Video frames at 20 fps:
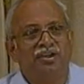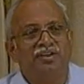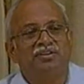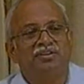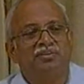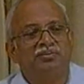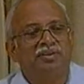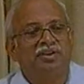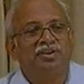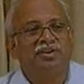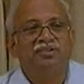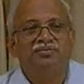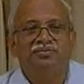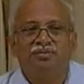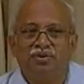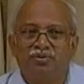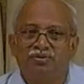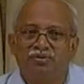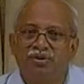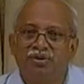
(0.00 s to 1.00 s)
the bending
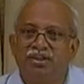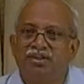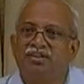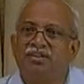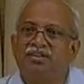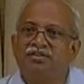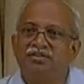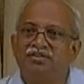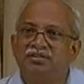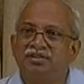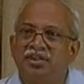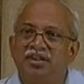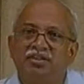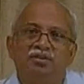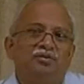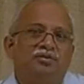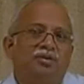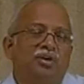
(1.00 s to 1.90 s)
formula does not take into